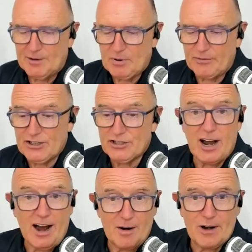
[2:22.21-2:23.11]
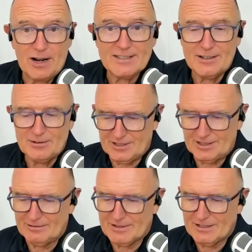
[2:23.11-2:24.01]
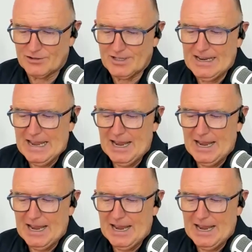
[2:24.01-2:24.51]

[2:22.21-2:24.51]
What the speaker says: professional arm wrestler, which I thought was interesting,